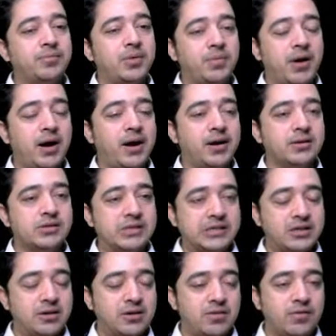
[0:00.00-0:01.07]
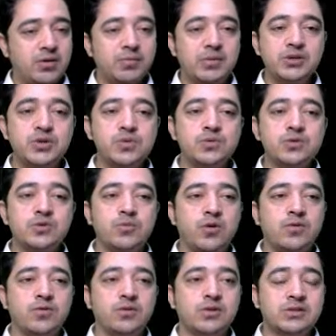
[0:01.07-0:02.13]
bye-bye and take care. We'll meet you
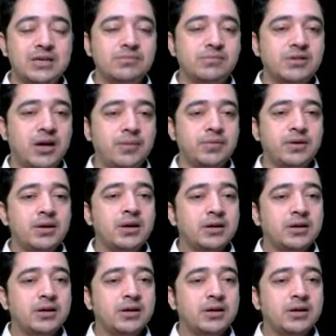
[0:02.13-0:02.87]
tomorrow for the same time.